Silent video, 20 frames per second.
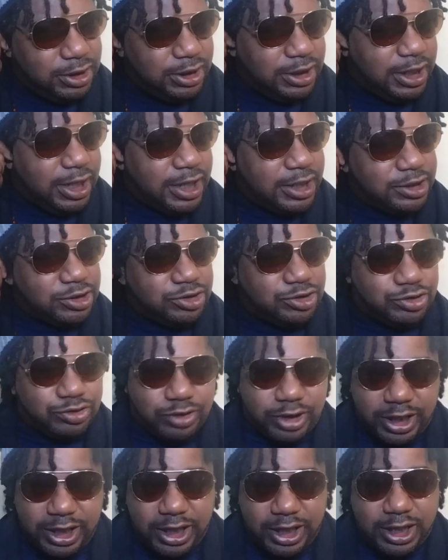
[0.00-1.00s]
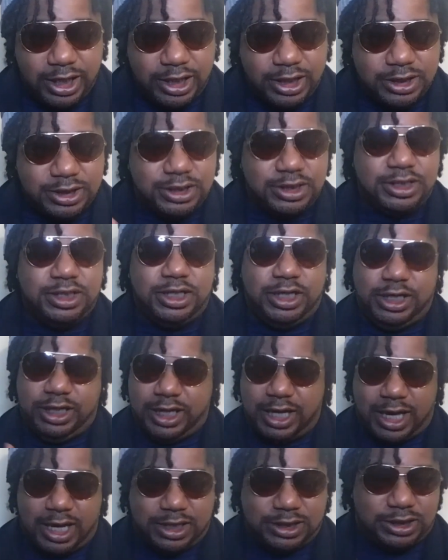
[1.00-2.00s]
he has dreads,
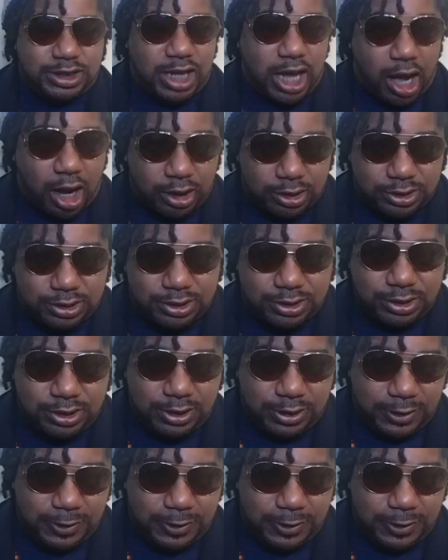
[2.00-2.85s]
he has locks.